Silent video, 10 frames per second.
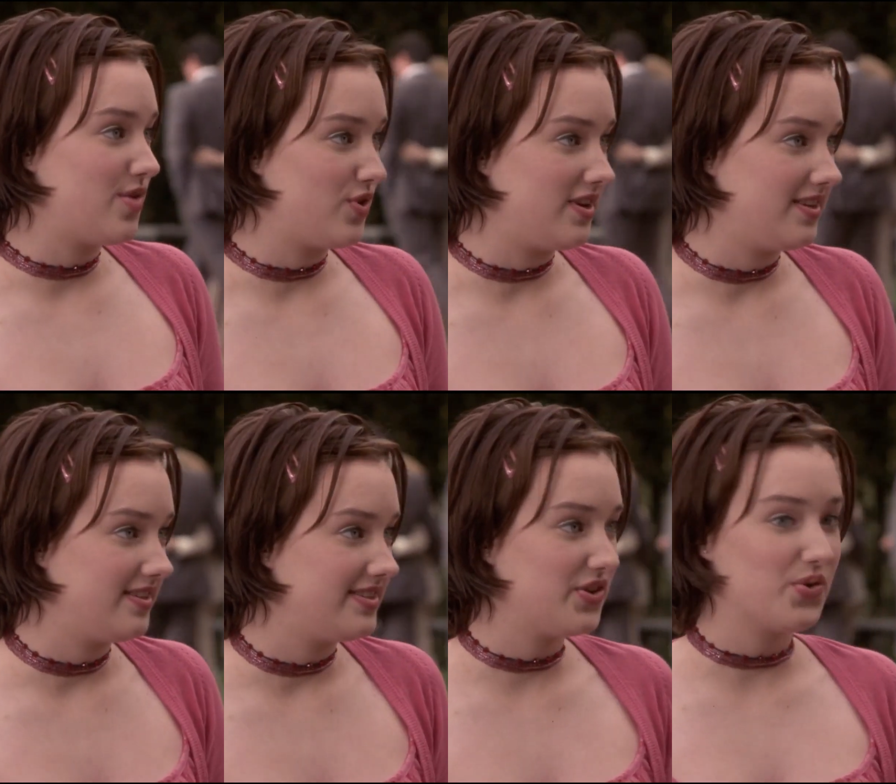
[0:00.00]
brilliant
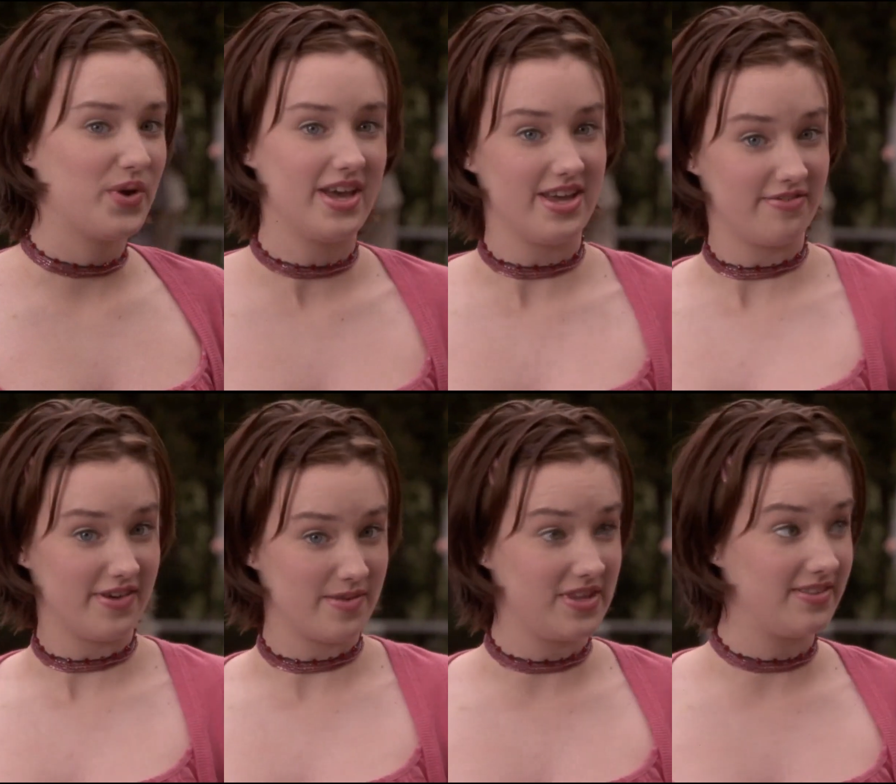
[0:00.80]
boss,
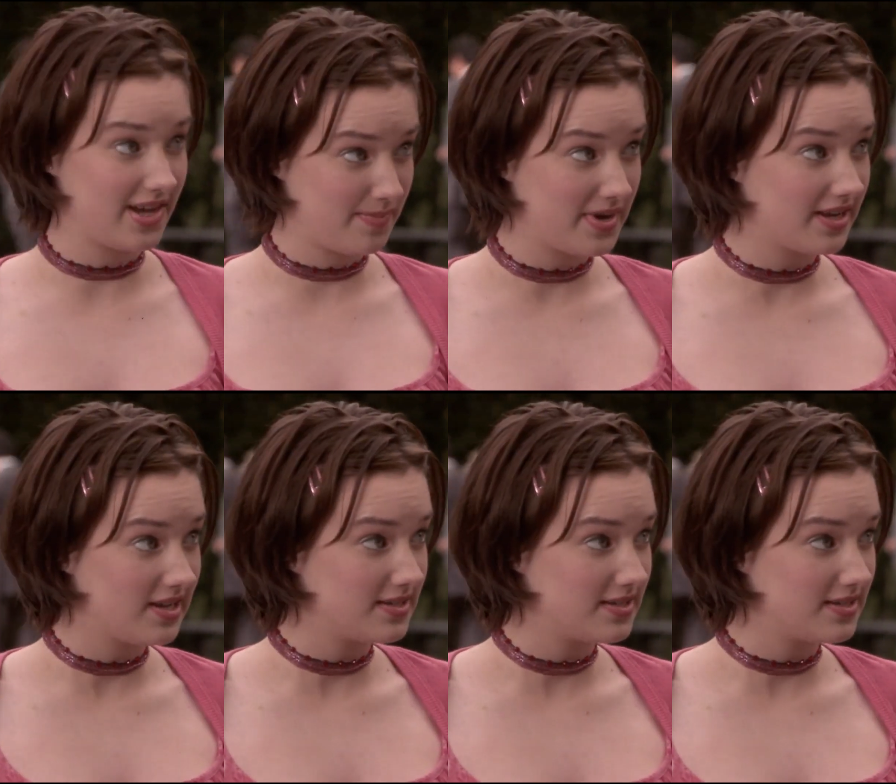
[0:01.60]
loaded with humor